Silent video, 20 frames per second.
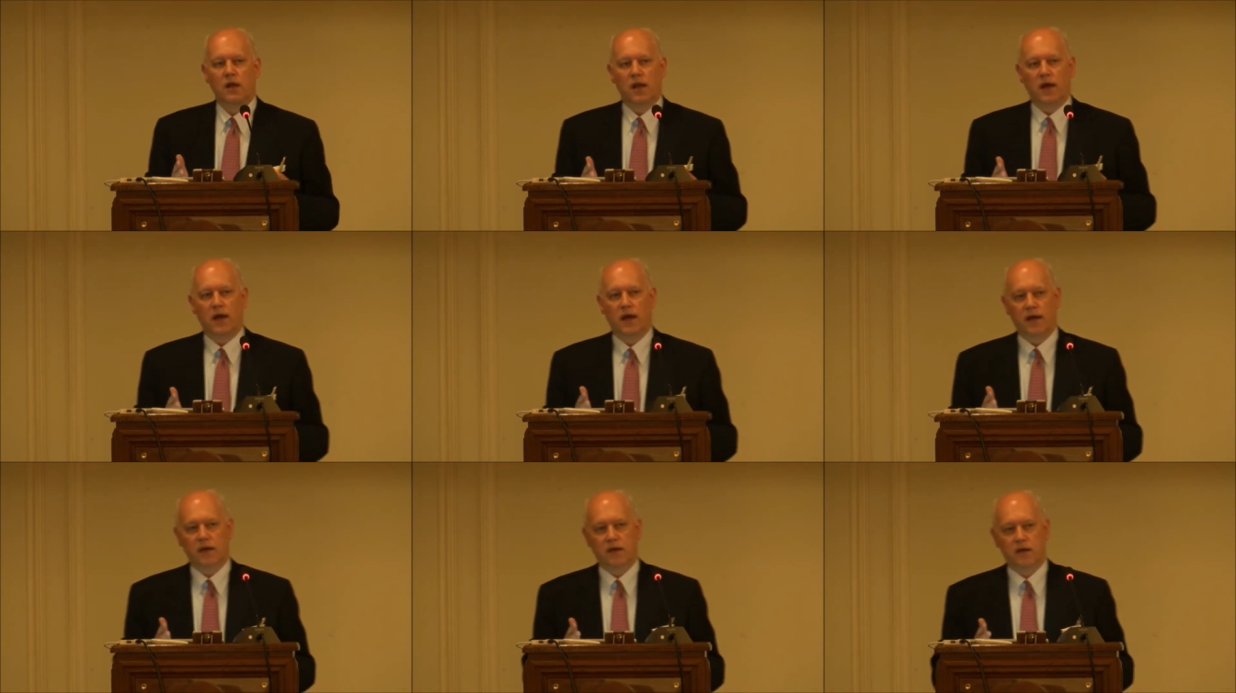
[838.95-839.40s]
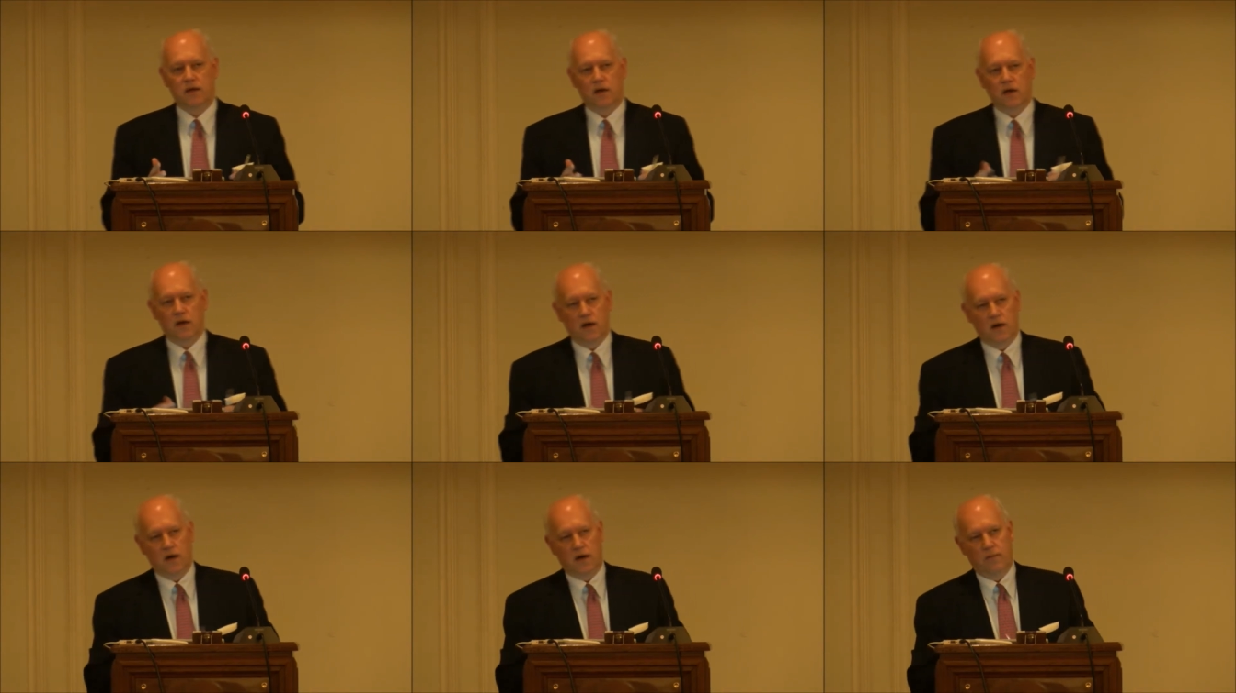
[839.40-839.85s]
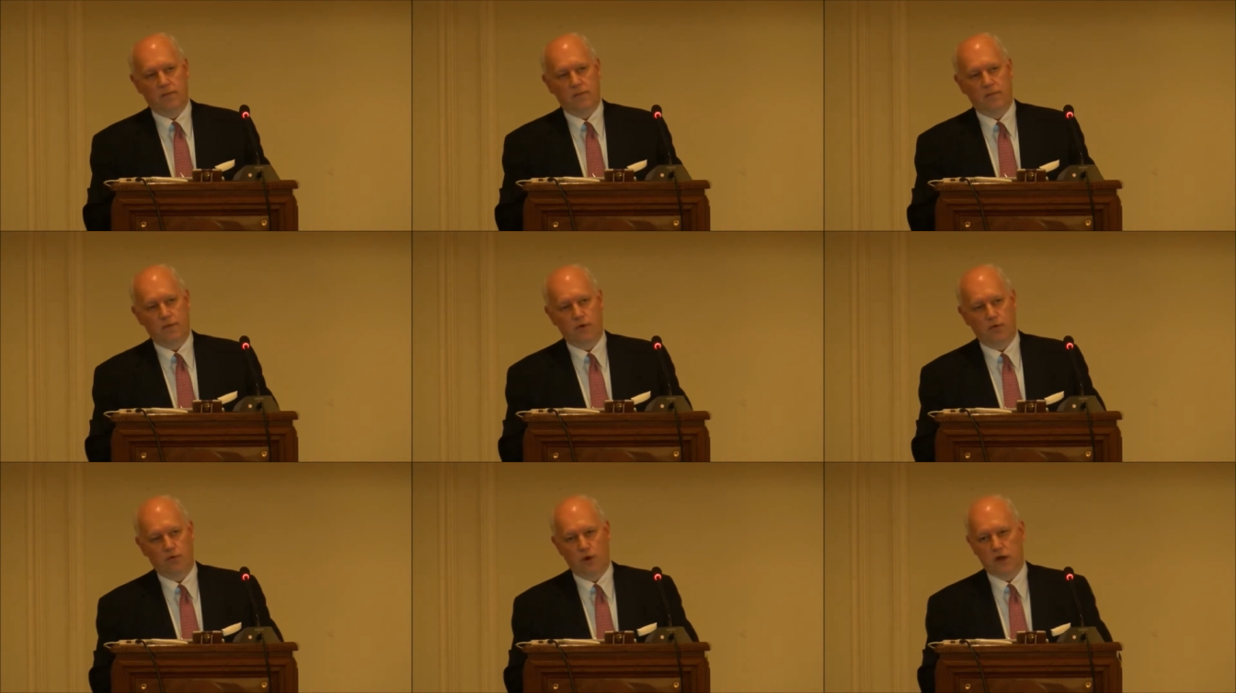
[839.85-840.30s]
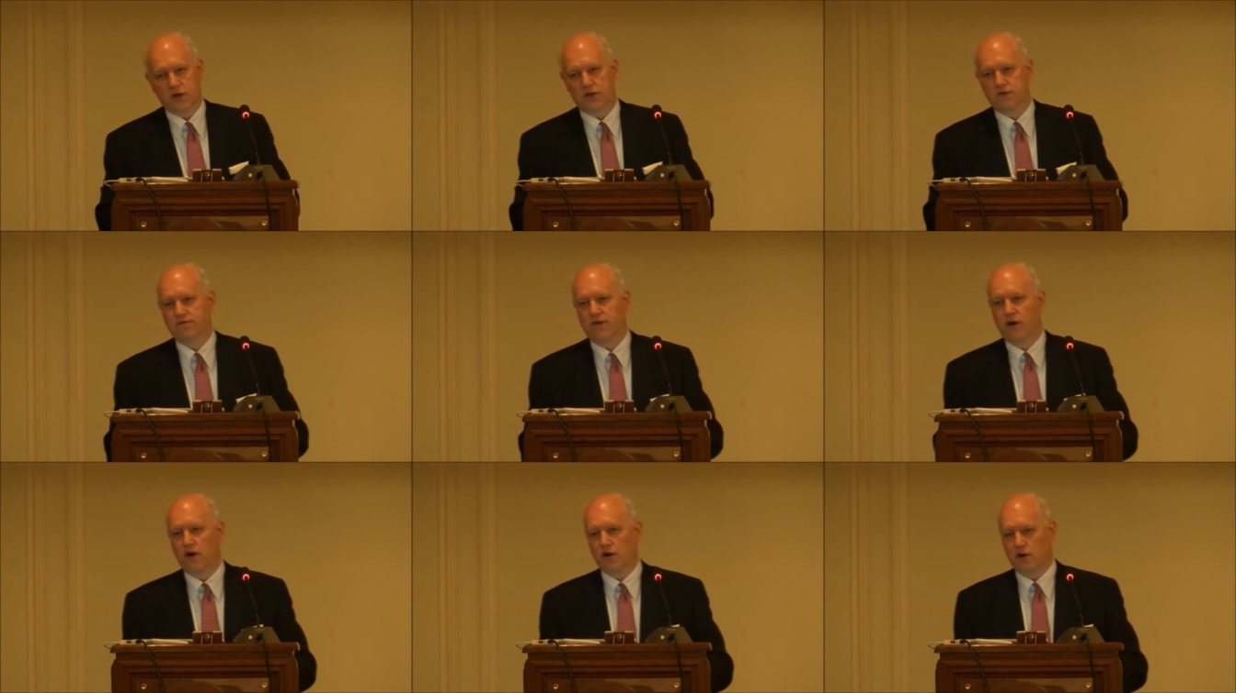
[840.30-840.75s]
like um,
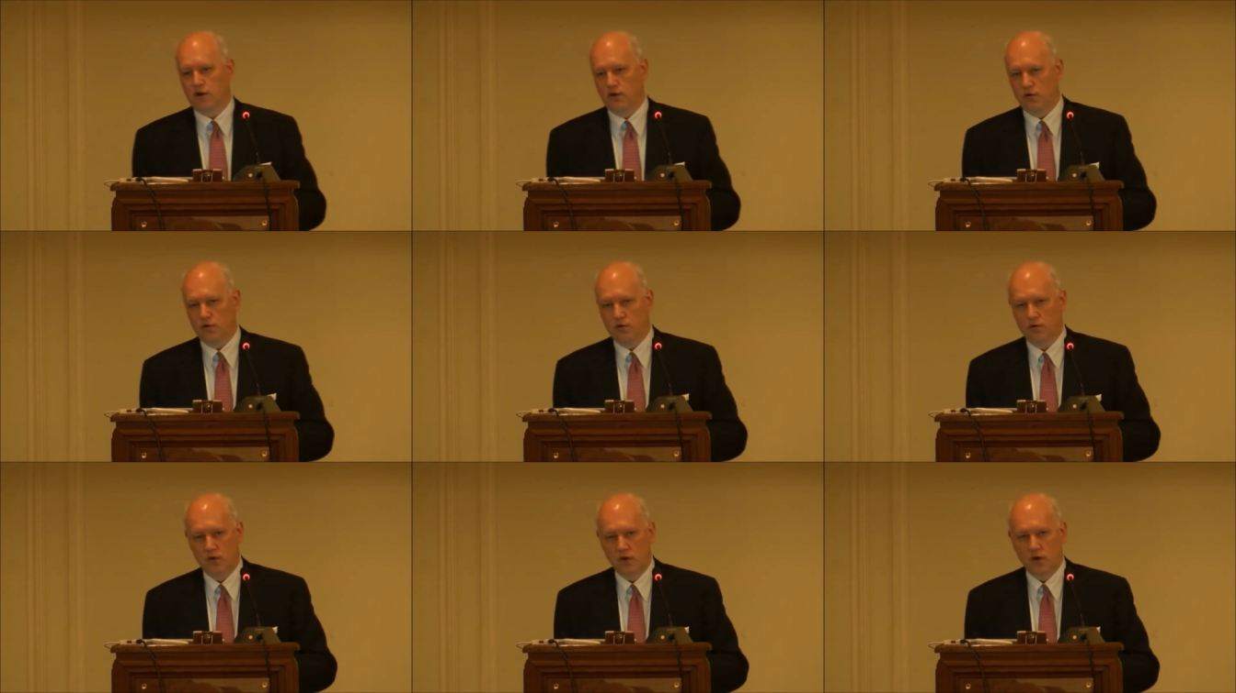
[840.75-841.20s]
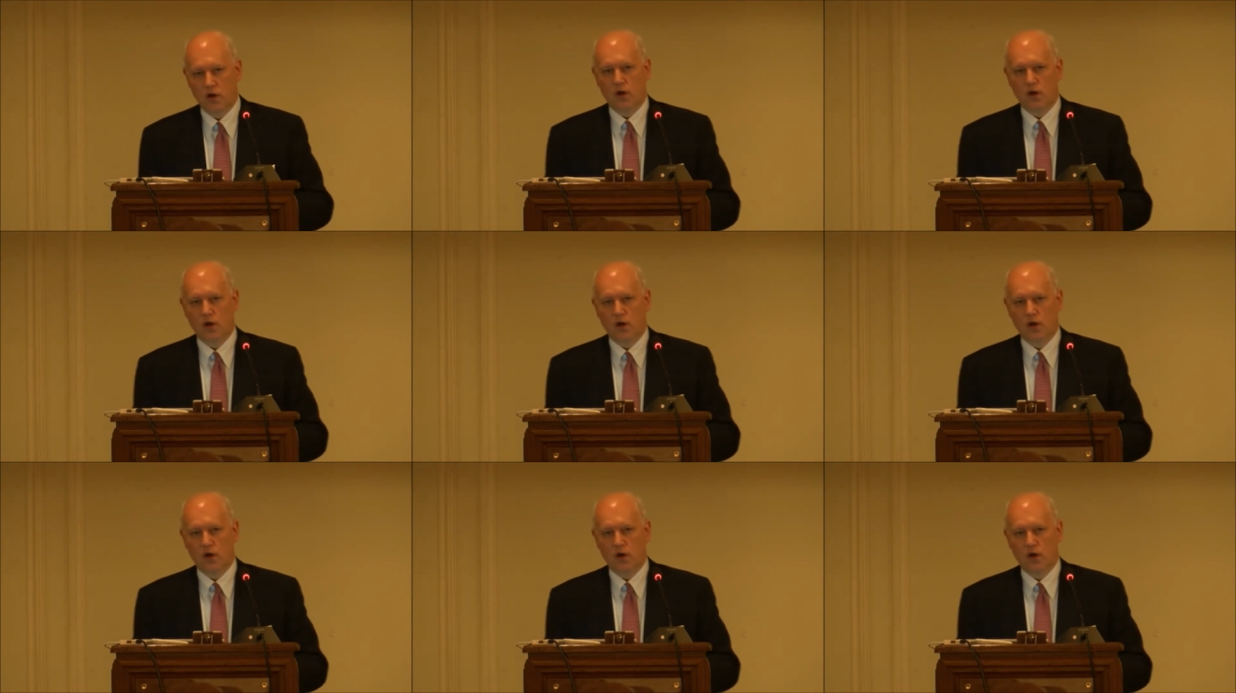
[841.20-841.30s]
Wells Fargo,